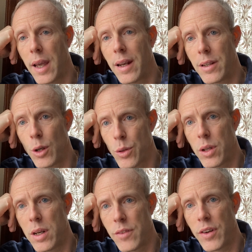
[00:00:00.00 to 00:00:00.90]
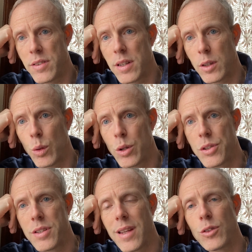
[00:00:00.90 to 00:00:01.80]
And I know that if I take
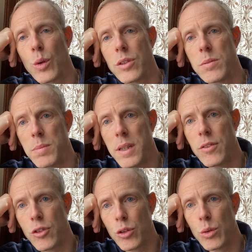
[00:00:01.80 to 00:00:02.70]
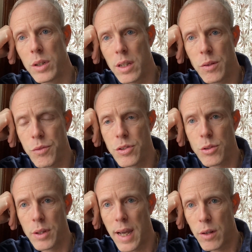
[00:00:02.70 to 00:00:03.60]
orders, that's going to be to an
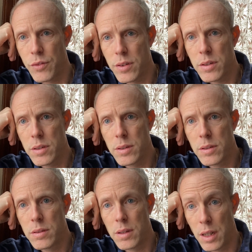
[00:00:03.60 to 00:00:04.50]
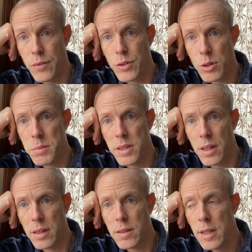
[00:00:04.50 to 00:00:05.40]
infantry outfit, an infantry
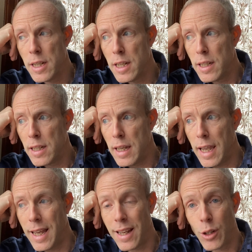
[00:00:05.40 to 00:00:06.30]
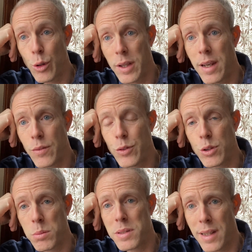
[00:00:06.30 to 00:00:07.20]
battalion. And I know that
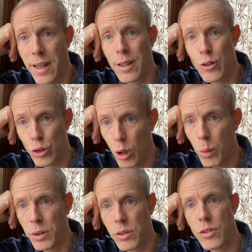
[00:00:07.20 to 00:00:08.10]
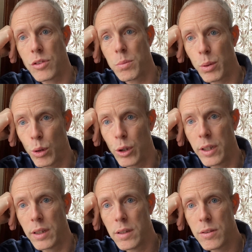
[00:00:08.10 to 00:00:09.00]
infantry battalion is going to
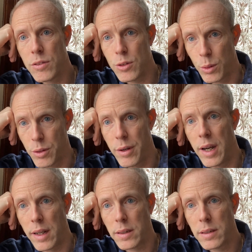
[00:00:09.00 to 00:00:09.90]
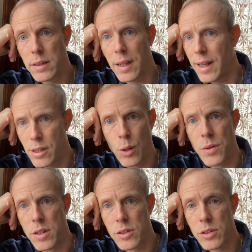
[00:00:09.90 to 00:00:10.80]
deploy to Iraq. I know
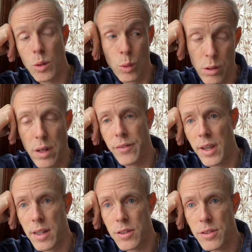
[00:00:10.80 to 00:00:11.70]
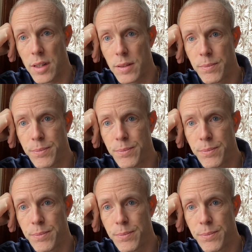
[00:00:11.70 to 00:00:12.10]
this, or Afghanistan.